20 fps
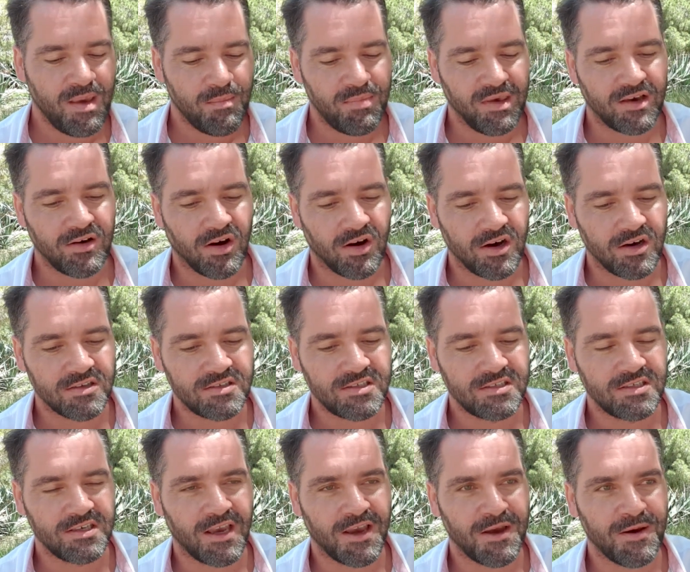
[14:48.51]

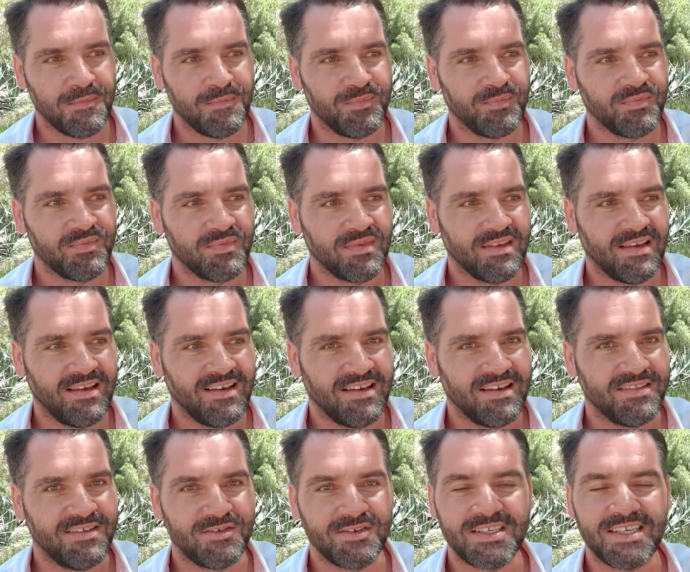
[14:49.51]
because
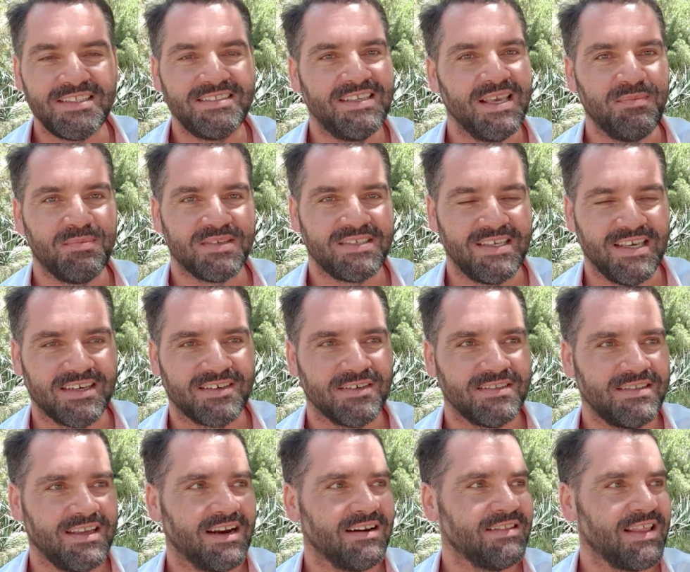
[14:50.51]
there is a deeper
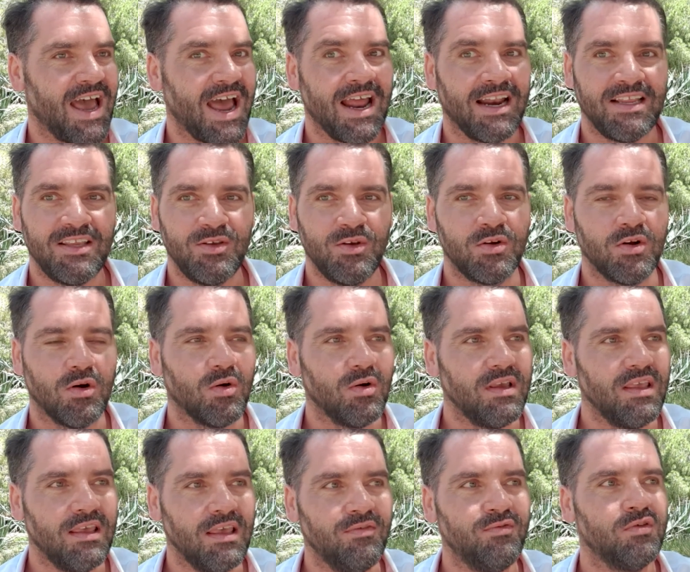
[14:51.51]
secret there that,
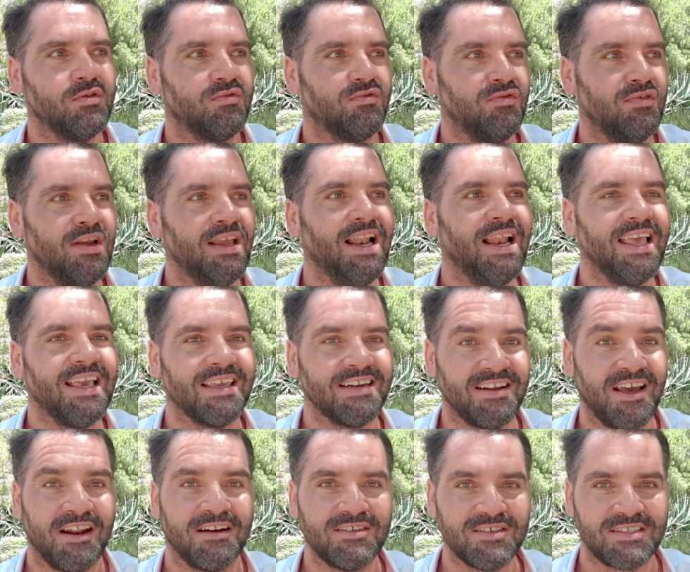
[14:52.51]
if you really can
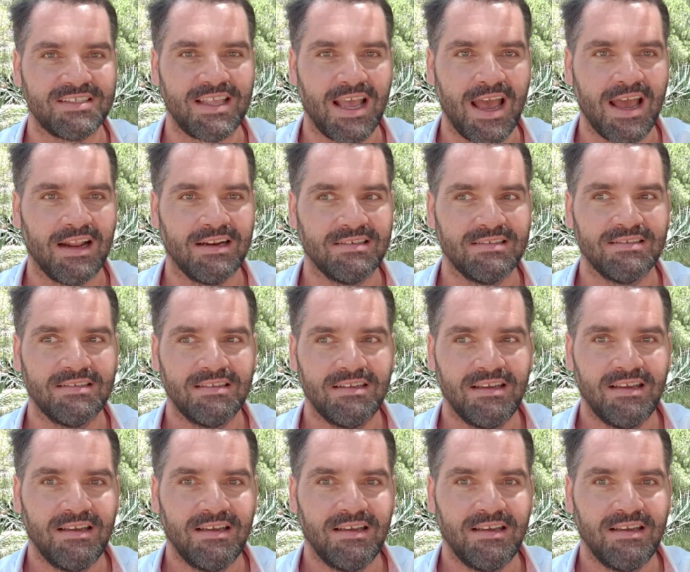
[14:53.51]
understand,